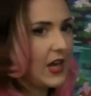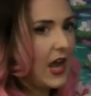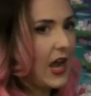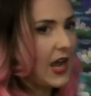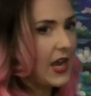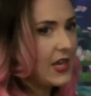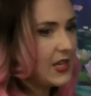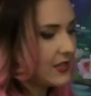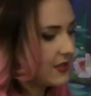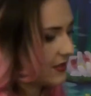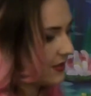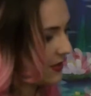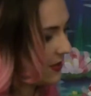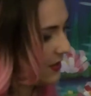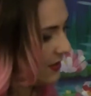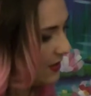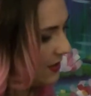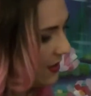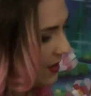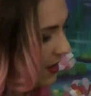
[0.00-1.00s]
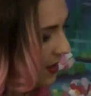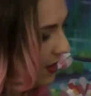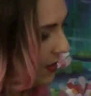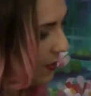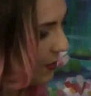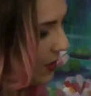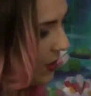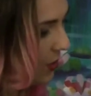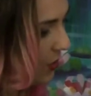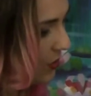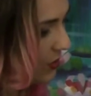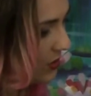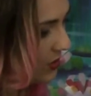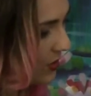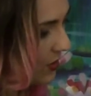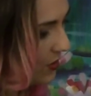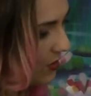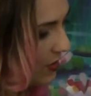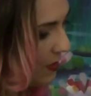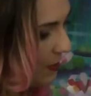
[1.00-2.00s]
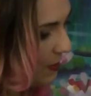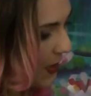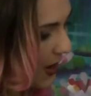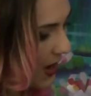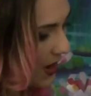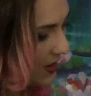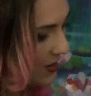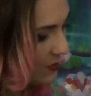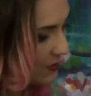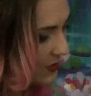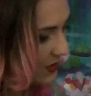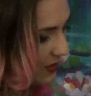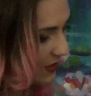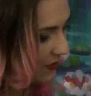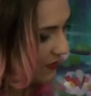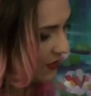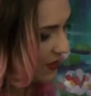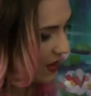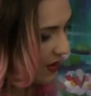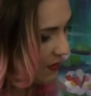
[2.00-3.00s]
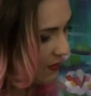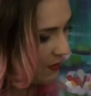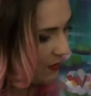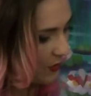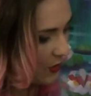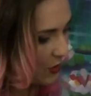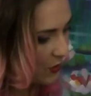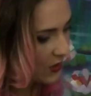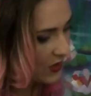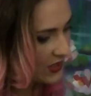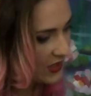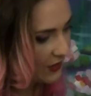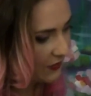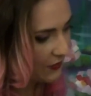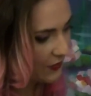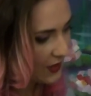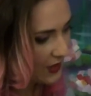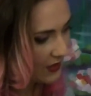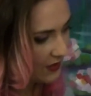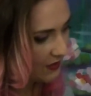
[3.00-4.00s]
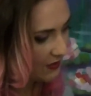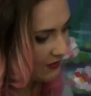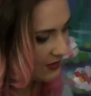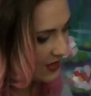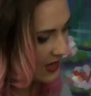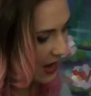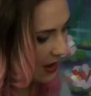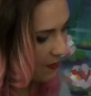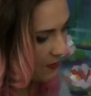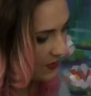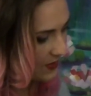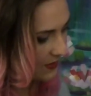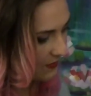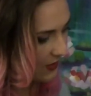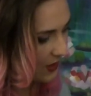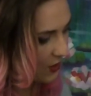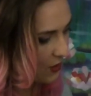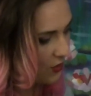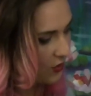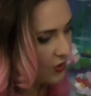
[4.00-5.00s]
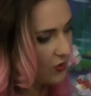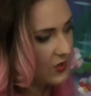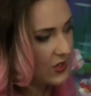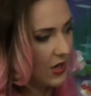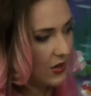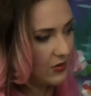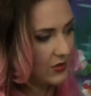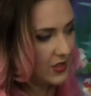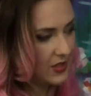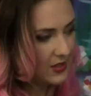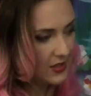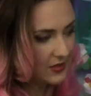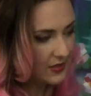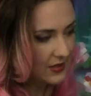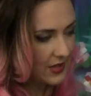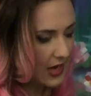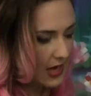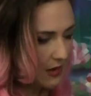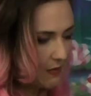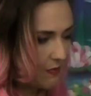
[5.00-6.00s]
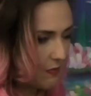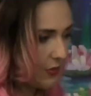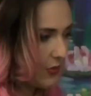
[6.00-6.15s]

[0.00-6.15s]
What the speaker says: heights, but also the bottoms of them go to different depths. If they all go down to the same